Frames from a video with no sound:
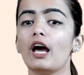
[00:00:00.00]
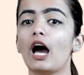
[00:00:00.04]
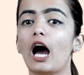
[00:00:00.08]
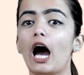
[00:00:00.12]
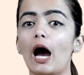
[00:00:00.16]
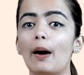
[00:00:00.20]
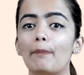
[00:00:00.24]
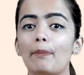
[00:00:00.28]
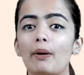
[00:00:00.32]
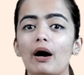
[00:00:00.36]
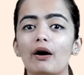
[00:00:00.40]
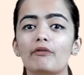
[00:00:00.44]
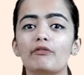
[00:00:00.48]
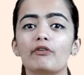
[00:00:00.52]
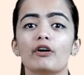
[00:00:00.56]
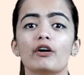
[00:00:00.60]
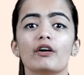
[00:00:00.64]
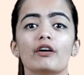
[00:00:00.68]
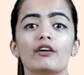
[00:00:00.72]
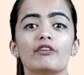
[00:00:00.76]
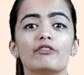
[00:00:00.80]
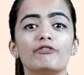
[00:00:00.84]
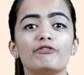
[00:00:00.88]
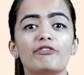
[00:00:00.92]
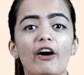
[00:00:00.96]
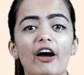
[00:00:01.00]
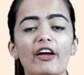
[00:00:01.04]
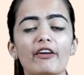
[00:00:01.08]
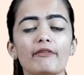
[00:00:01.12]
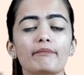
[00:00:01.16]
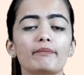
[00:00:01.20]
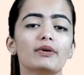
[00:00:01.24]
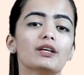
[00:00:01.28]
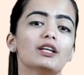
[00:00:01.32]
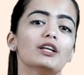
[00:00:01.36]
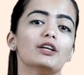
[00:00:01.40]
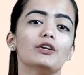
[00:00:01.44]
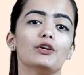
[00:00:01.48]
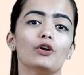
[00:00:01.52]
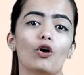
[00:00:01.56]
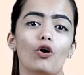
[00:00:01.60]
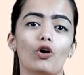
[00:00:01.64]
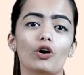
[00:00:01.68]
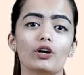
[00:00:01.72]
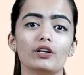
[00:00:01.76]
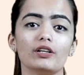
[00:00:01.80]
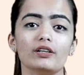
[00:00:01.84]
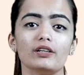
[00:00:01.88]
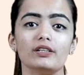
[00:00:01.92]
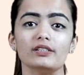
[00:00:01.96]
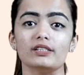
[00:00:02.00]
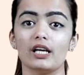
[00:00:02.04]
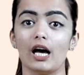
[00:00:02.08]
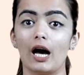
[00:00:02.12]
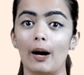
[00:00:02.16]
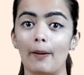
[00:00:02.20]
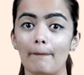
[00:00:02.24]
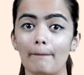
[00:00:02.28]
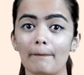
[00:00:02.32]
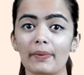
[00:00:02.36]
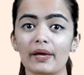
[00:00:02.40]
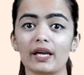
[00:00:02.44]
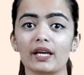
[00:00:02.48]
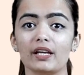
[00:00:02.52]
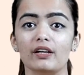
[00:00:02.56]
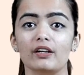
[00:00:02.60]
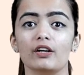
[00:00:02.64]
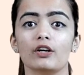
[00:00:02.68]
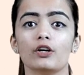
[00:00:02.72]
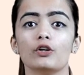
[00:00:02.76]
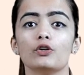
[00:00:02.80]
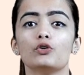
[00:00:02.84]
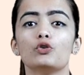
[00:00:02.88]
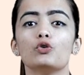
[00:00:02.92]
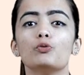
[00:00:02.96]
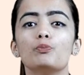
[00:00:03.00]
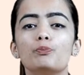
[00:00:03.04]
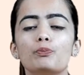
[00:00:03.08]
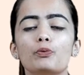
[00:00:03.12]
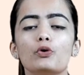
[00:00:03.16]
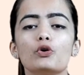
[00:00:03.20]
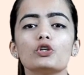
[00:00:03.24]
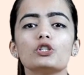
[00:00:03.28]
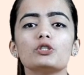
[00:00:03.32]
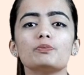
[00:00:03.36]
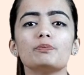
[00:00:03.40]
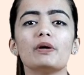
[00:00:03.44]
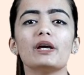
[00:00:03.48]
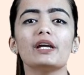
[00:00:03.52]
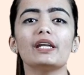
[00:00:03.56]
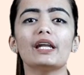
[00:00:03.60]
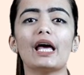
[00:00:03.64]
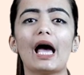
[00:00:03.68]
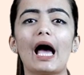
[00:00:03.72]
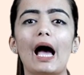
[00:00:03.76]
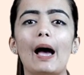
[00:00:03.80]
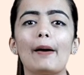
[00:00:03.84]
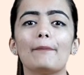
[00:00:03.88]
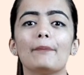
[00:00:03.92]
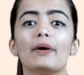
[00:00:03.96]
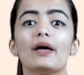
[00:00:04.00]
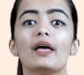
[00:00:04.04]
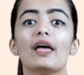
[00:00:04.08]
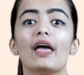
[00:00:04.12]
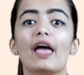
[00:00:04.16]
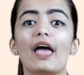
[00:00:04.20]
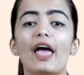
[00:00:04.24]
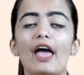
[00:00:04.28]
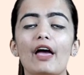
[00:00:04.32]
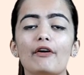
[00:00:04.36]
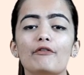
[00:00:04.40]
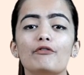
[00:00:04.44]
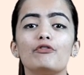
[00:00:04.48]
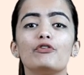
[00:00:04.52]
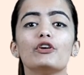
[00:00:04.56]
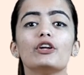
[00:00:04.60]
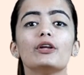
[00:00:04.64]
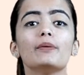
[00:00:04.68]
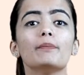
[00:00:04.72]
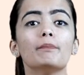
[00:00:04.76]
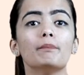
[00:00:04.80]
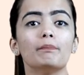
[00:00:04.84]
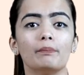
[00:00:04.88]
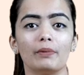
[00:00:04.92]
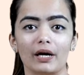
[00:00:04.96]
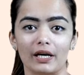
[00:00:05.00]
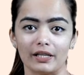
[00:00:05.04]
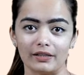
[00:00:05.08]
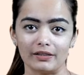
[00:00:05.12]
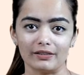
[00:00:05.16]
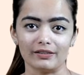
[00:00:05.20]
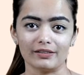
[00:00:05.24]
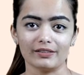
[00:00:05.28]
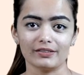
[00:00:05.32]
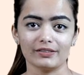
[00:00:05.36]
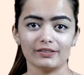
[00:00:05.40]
above 5 million orders are made through Postmates app every month.